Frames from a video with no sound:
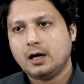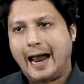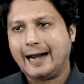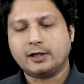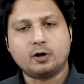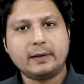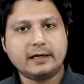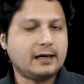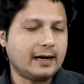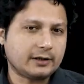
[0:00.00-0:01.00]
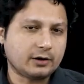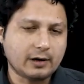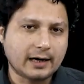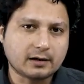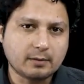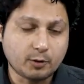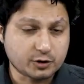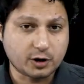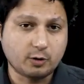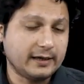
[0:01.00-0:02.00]
anteromedial, anterolateral,
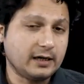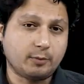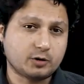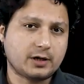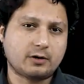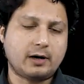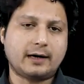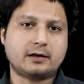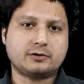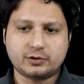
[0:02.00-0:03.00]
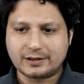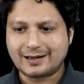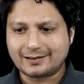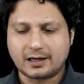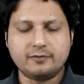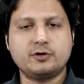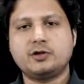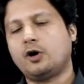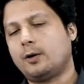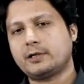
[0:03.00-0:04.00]
posteromedial, posterolateral. So, these are the
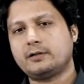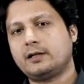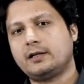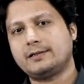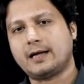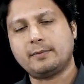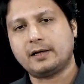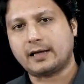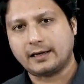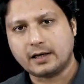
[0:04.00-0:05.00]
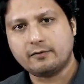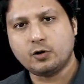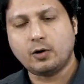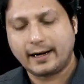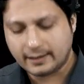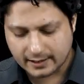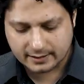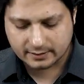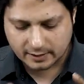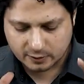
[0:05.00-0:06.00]
confusing options that the examiner can give you, and he is
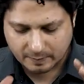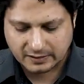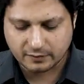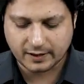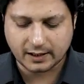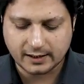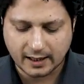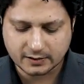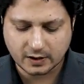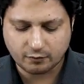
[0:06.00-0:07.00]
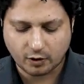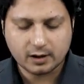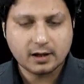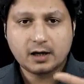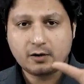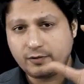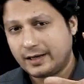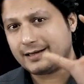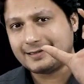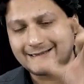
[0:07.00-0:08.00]
specifically asking for
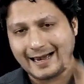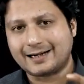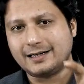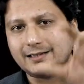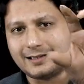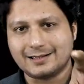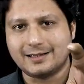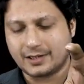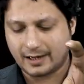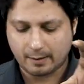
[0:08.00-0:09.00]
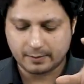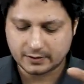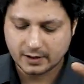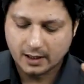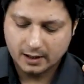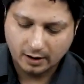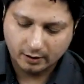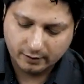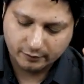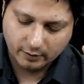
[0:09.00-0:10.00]
where exactly this lesion happens. Now,
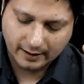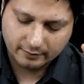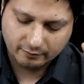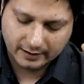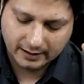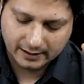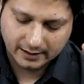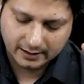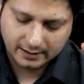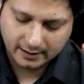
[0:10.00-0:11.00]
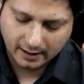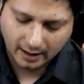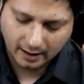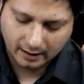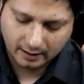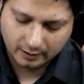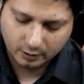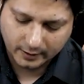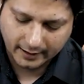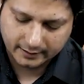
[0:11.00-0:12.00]
if you can very clearly
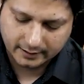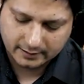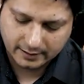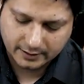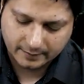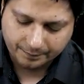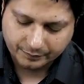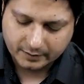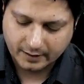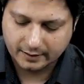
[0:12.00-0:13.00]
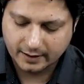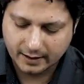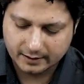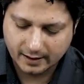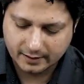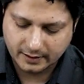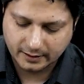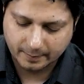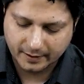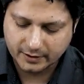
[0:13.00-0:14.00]
locate this lesion, that here there is a
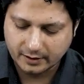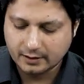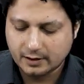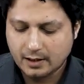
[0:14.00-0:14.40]
depression,